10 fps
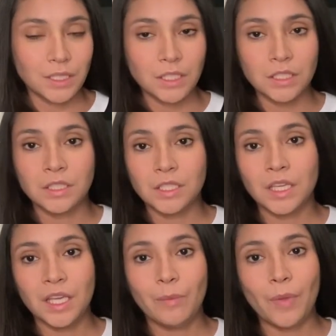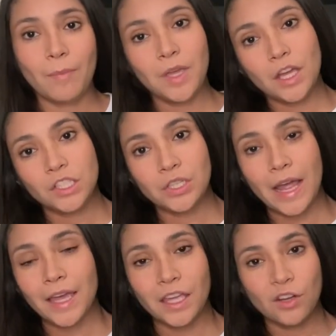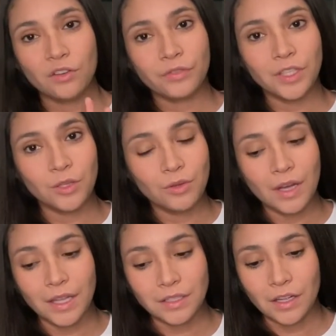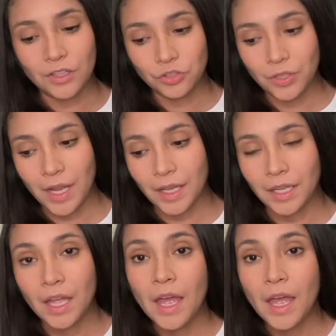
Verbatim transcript: To just to keep me on track and hopefully you guys on track.